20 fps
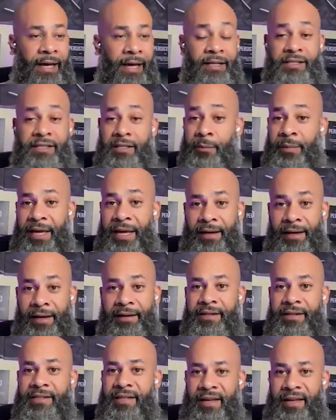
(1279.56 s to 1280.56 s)
And some
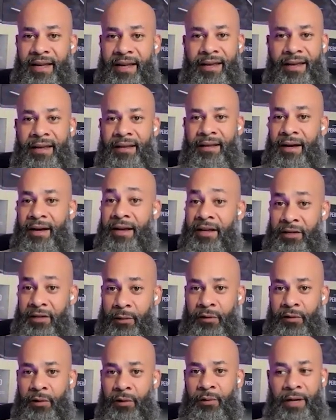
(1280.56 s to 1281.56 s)
candidates say, hey, can I
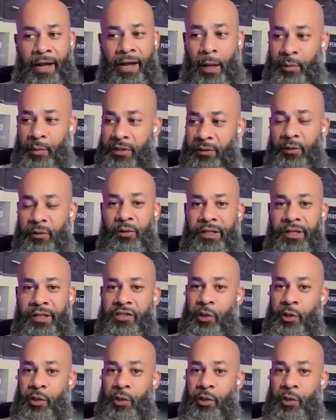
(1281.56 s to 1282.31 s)
interview? Absolutely.